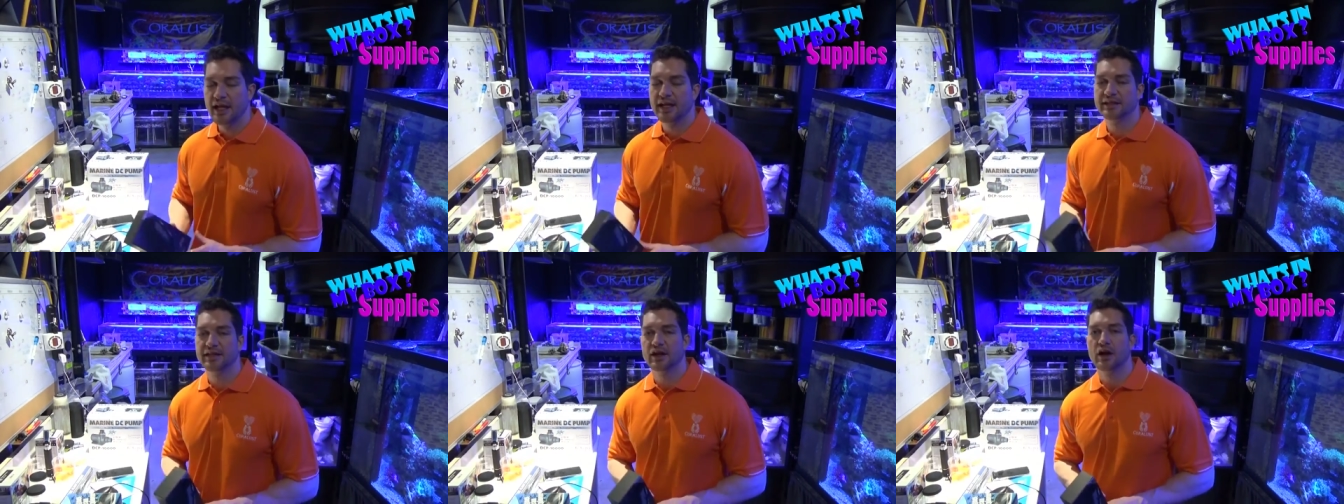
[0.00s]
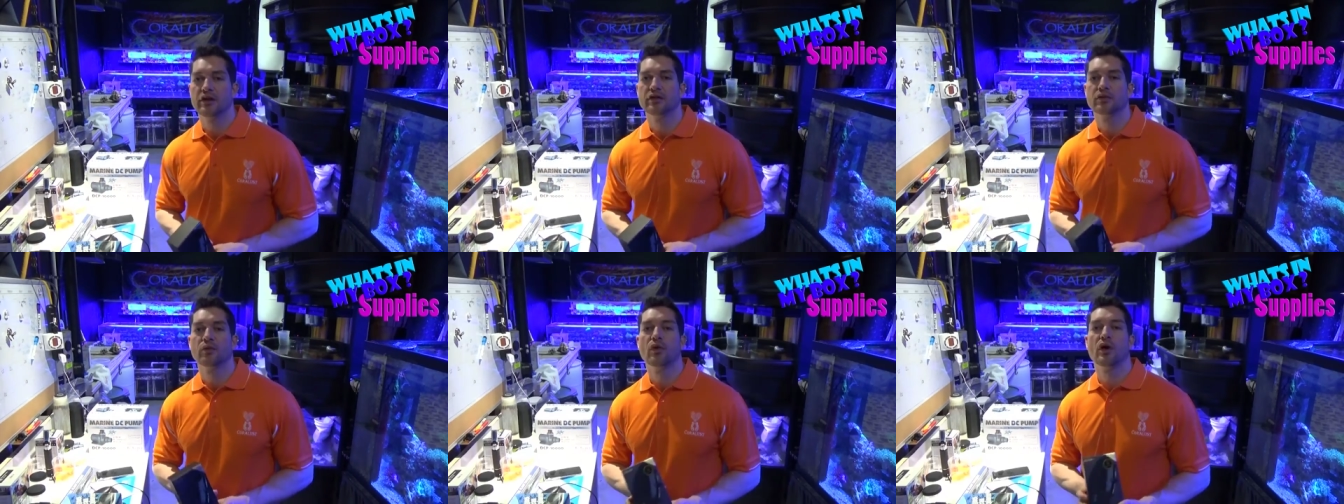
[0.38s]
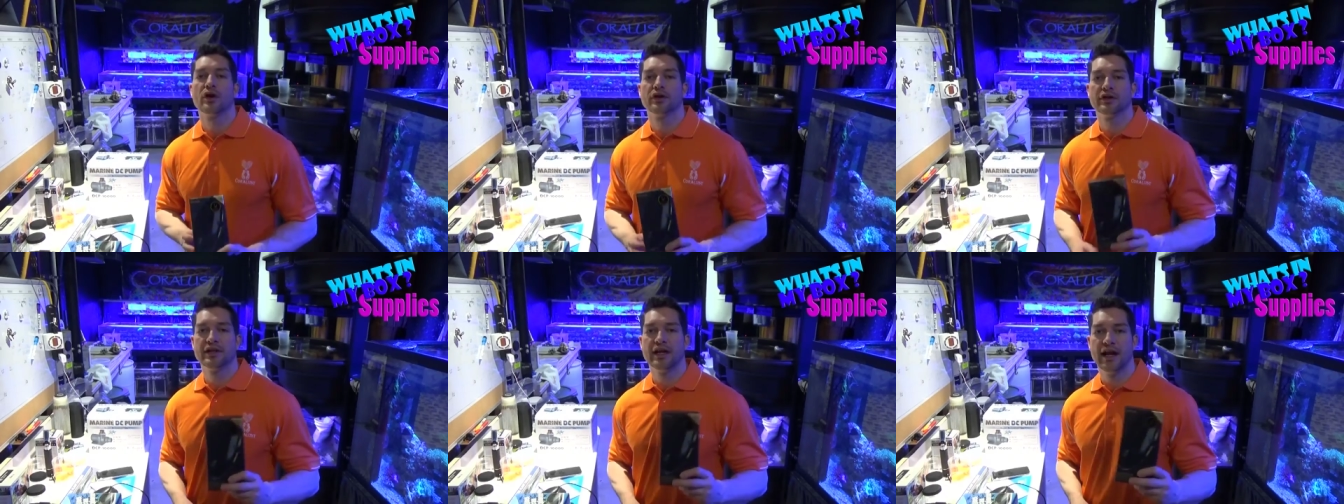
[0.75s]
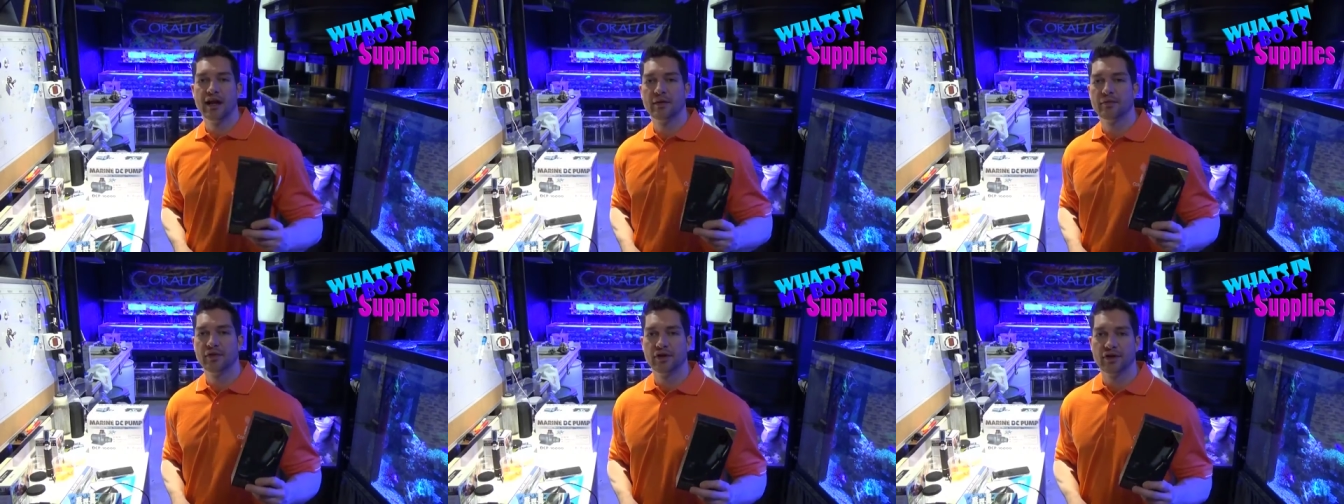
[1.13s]
It's an underwater
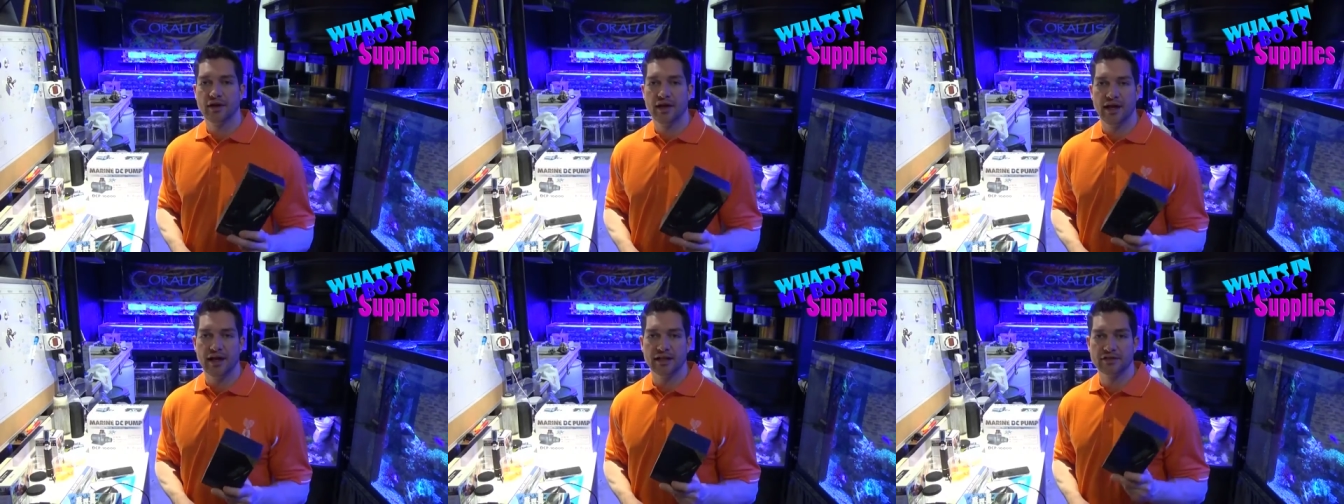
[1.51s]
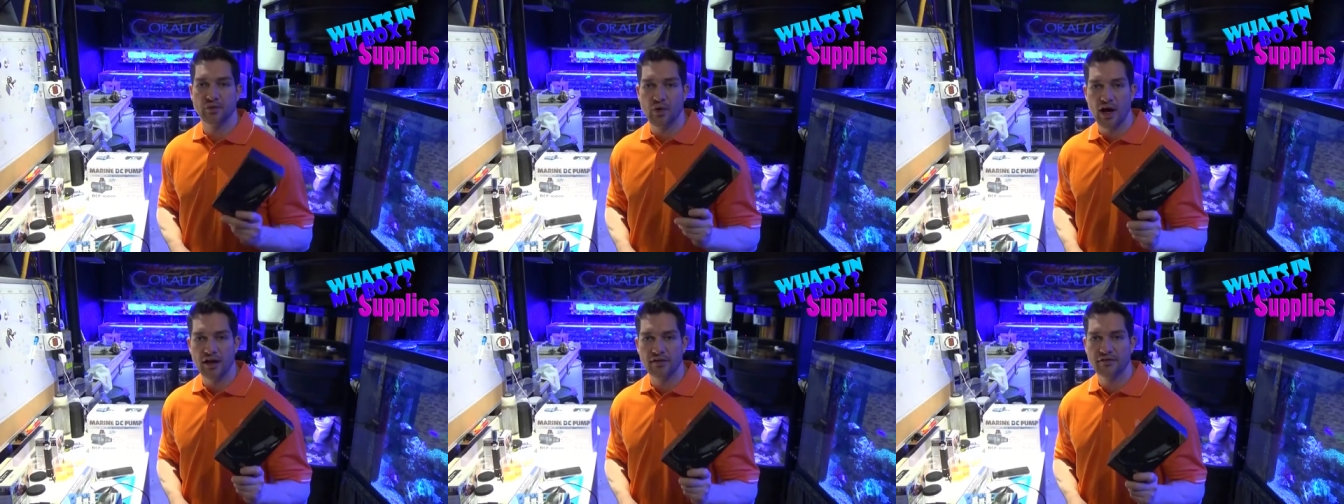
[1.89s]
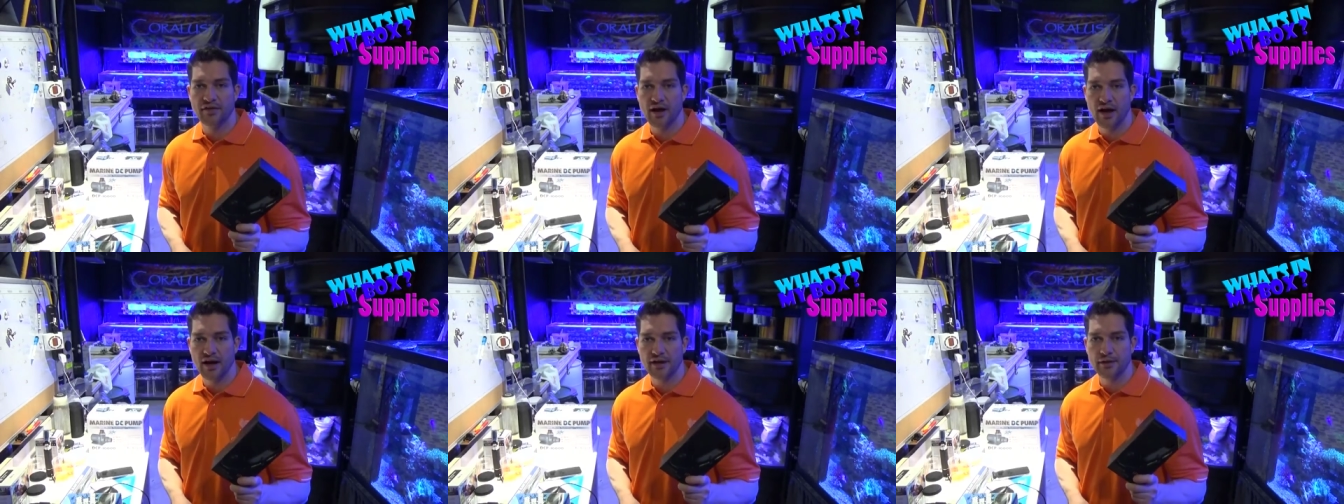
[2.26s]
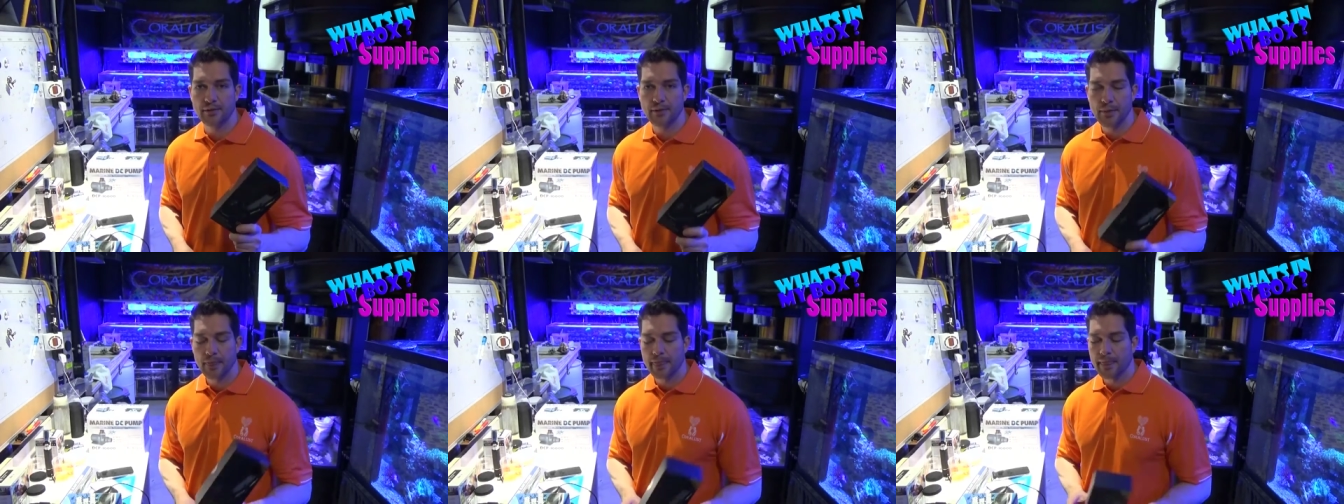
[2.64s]
camera and it's Wi-Fi.
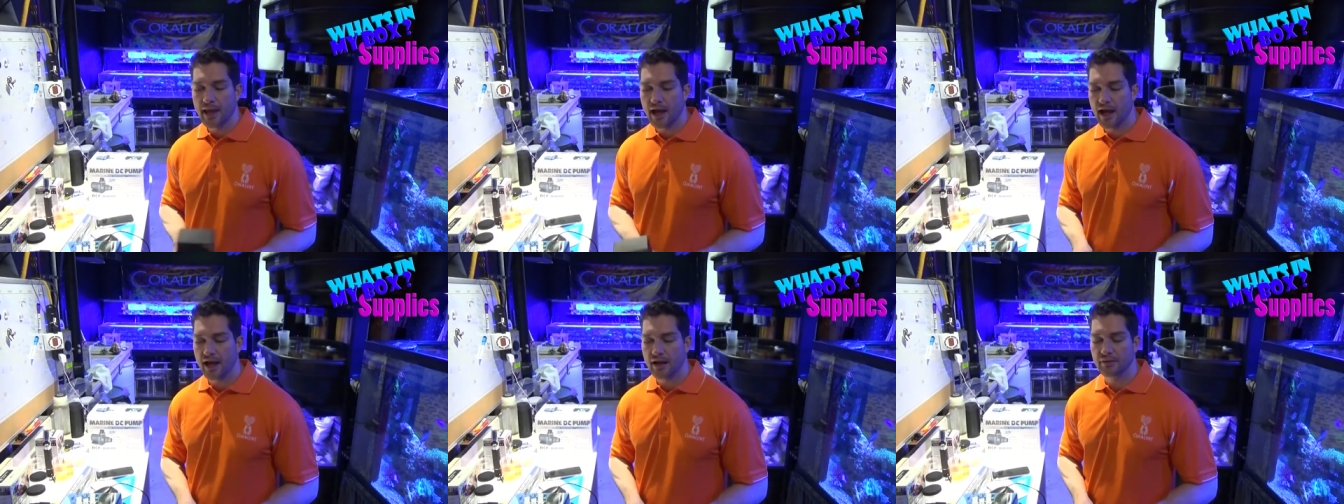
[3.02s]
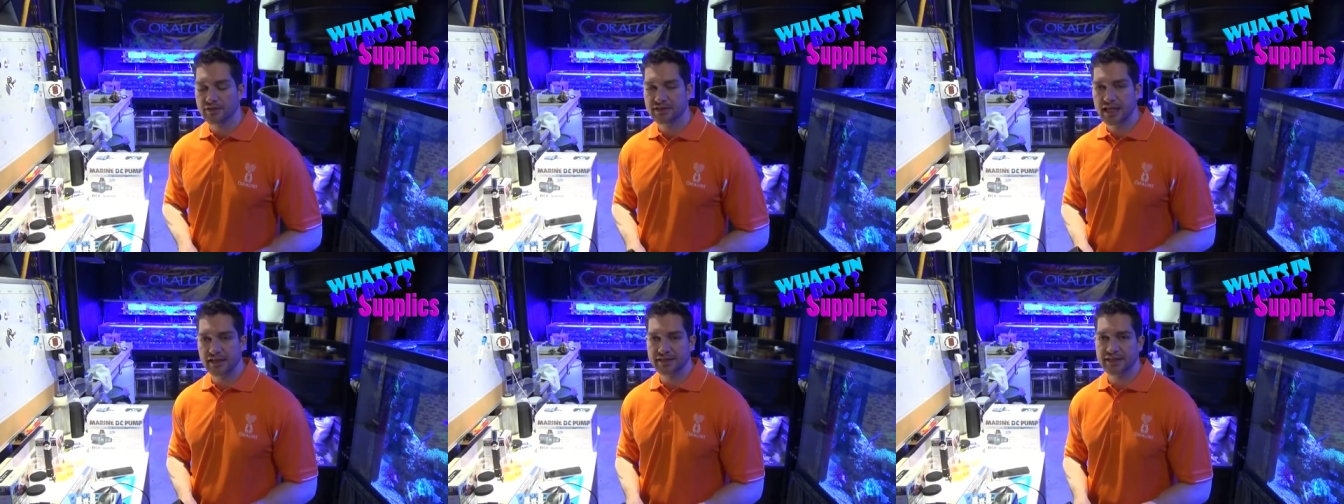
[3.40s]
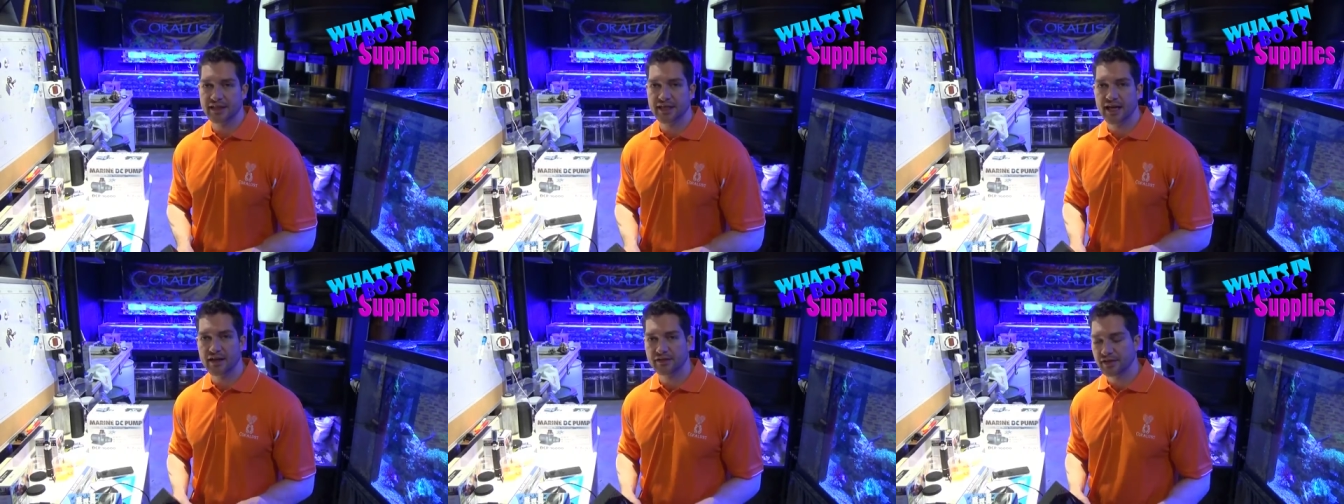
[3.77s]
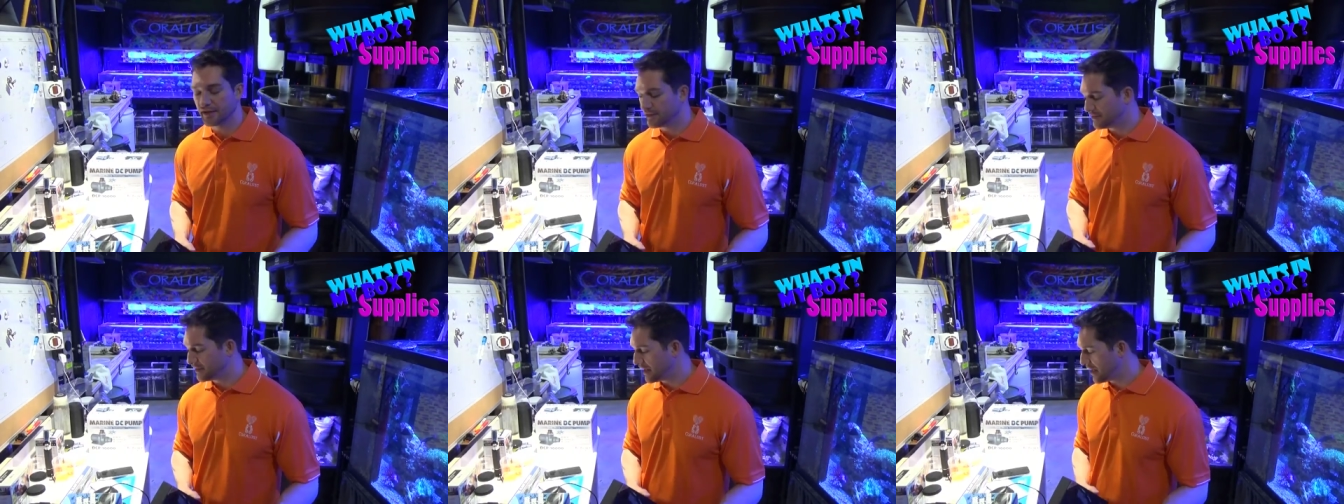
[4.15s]
I was testing it out the
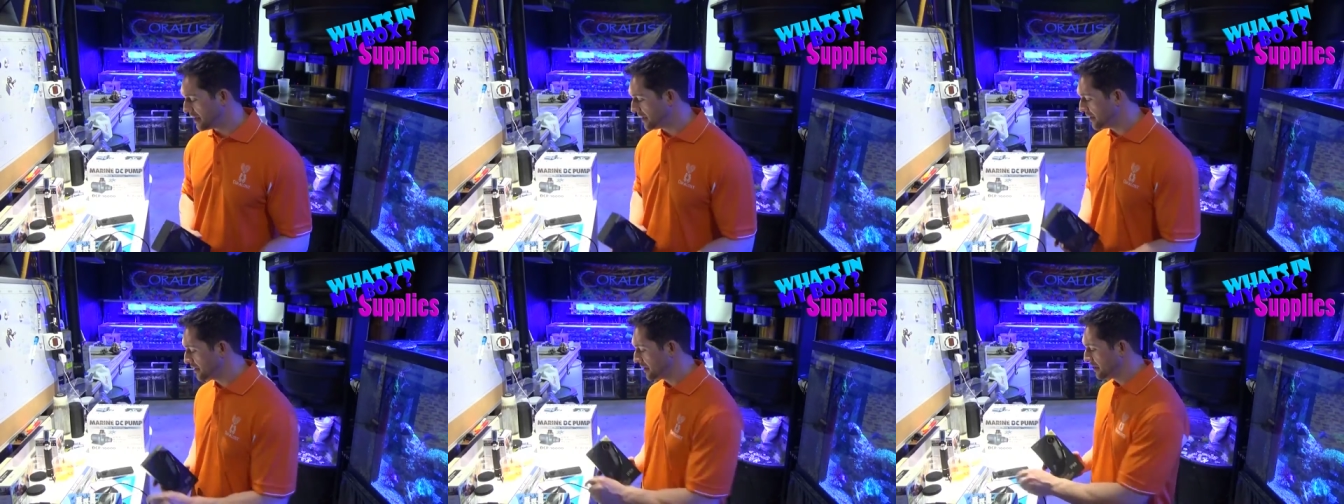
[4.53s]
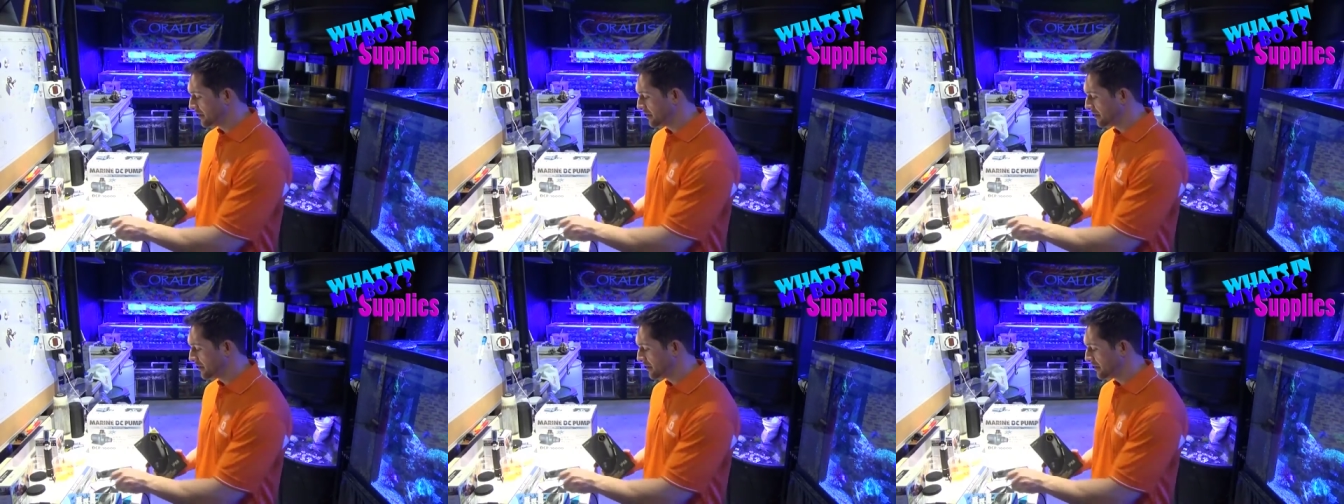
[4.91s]
other day.